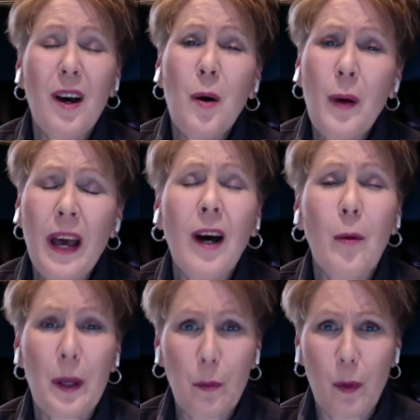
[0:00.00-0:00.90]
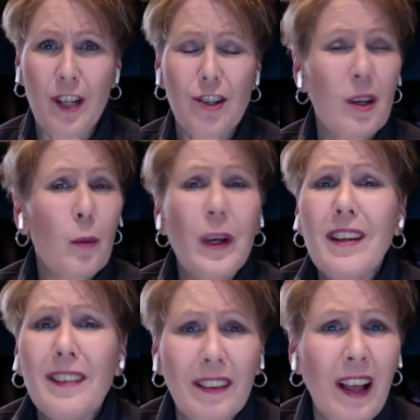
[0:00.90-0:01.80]
Oh, how we wish that
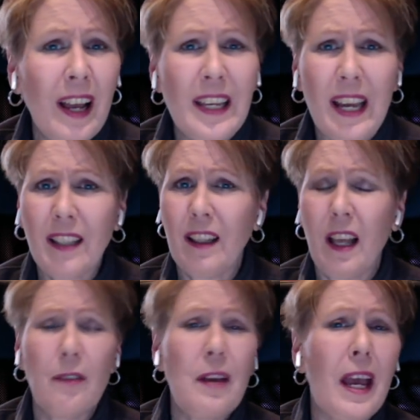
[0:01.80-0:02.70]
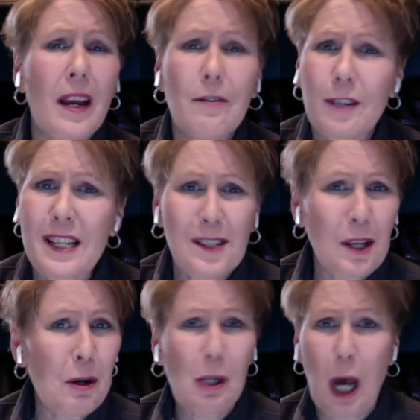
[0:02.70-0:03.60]
we could like and love every
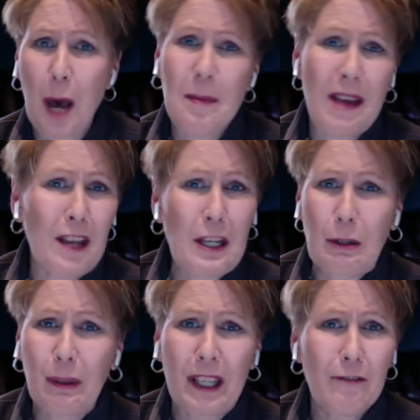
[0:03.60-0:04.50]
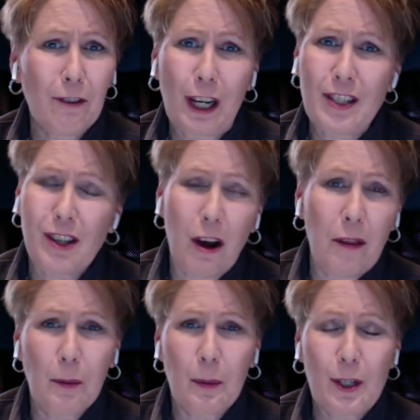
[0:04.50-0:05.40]
single comment that you leave for us
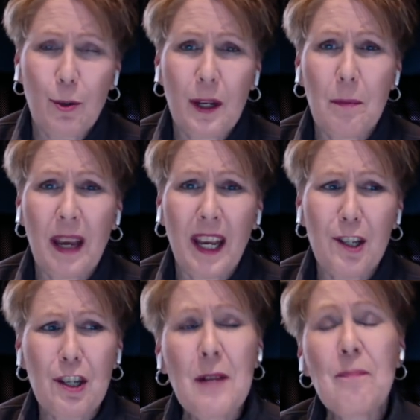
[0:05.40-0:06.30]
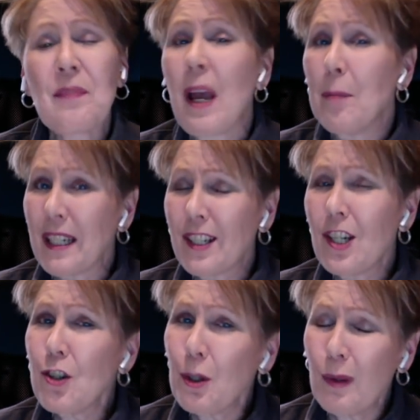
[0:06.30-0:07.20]
on the retreat page. But
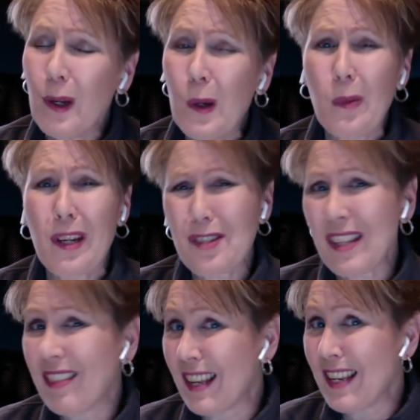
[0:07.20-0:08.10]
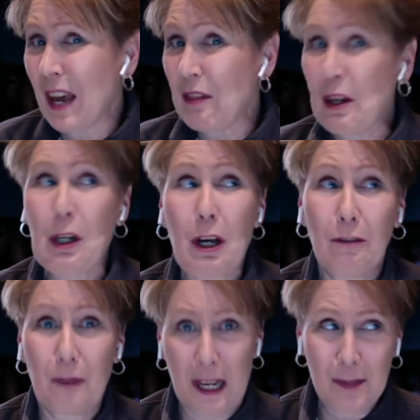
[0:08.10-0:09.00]
did you know there's a thing out there
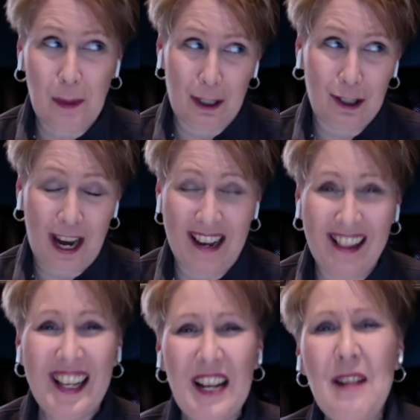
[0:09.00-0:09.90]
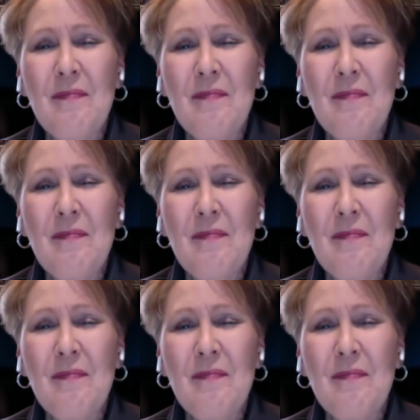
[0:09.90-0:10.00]
called Facebook jail?